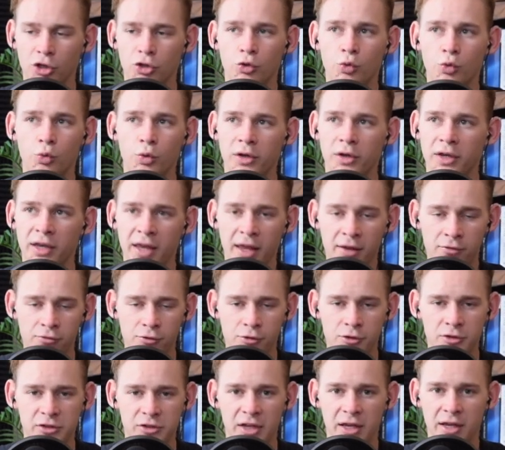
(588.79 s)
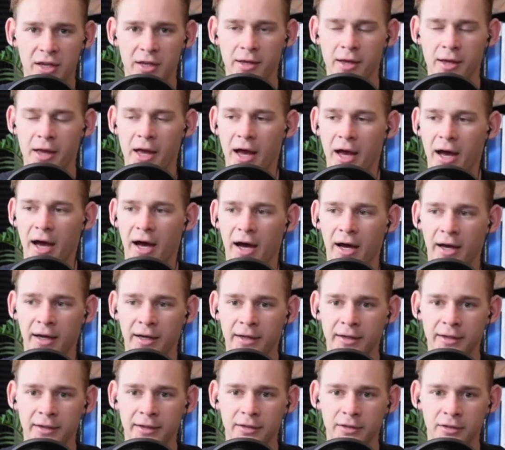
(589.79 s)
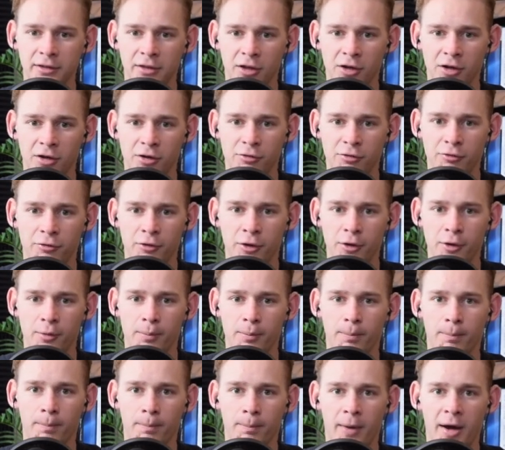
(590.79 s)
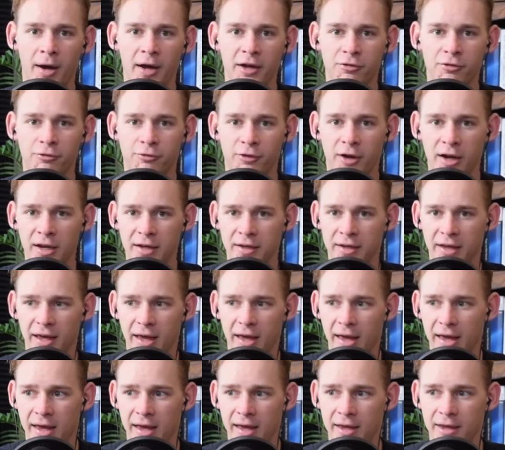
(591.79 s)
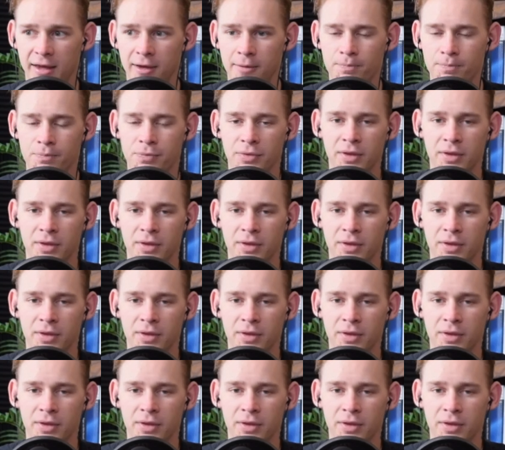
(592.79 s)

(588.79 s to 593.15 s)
You would never say, I love my friend A